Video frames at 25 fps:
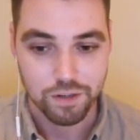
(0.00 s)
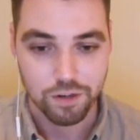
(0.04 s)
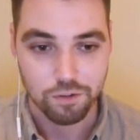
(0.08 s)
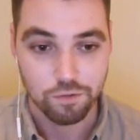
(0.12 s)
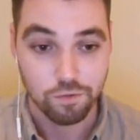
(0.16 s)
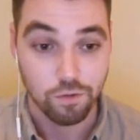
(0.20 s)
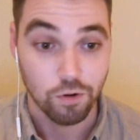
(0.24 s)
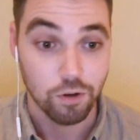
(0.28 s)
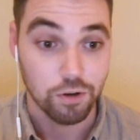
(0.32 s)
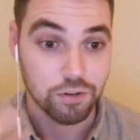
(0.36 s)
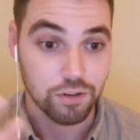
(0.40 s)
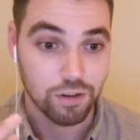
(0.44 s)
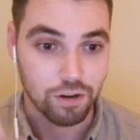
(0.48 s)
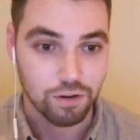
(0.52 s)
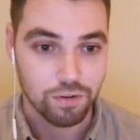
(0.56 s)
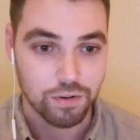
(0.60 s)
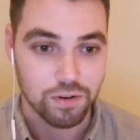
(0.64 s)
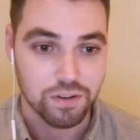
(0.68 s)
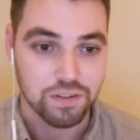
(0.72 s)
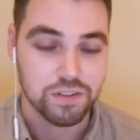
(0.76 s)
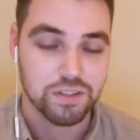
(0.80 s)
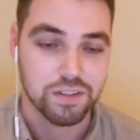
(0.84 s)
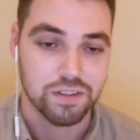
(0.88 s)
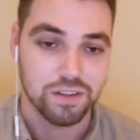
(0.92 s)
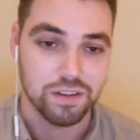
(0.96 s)
fault
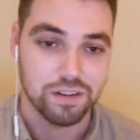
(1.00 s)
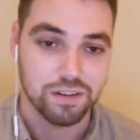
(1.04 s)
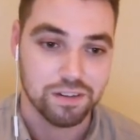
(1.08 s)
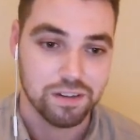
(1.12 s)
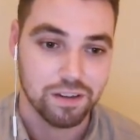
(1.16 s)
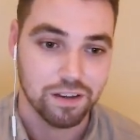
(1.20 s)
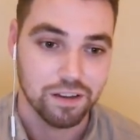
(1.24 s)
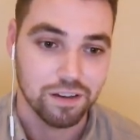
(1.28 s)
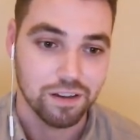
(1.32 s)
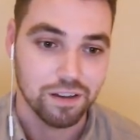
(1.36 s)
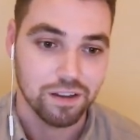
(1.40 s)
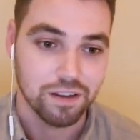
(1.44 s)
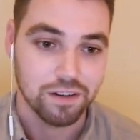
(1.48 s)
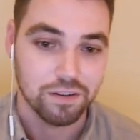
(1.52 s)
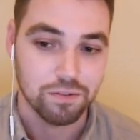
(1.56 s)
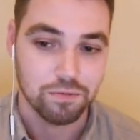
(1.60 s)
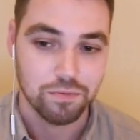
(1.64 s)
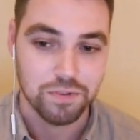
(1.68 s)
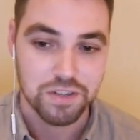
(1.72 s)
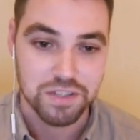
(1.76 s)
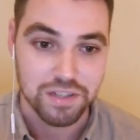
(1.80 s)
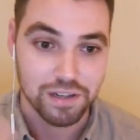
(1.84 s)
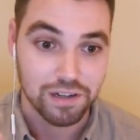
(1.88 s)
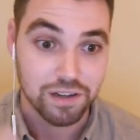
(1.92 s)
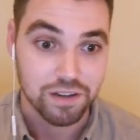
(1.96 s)
tolerance and
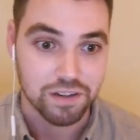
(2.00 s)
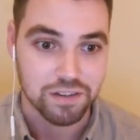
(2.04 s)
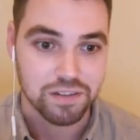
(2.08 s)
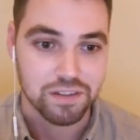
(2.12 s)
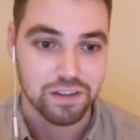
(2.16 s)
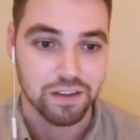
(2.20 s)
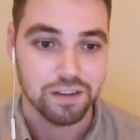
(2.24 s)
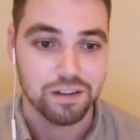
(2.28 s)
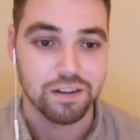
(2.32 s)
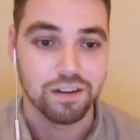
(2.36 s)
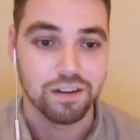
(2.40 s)
resilience.